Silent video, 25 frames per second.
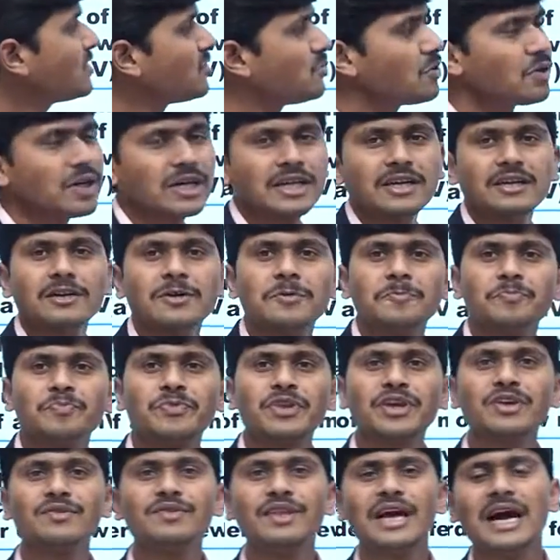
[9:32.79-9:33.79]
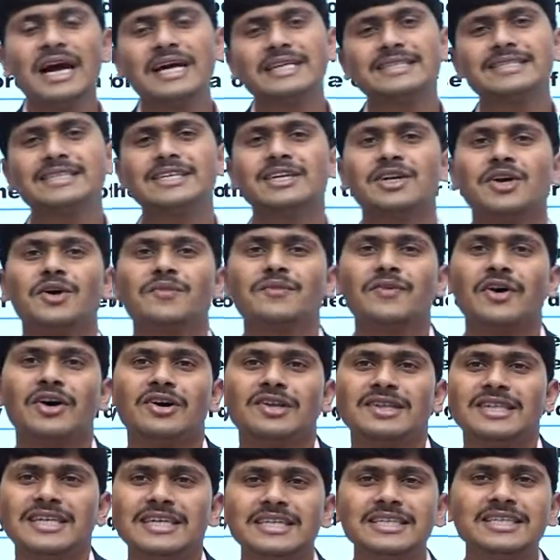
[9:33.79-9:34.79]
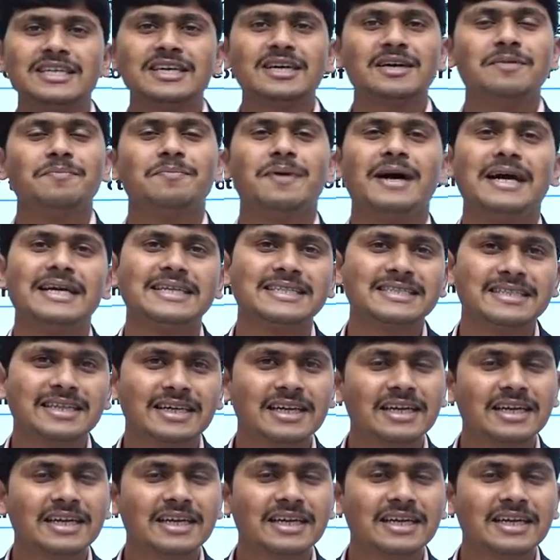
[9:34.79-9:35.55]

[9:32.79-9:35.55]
you can give the answer of all these parts.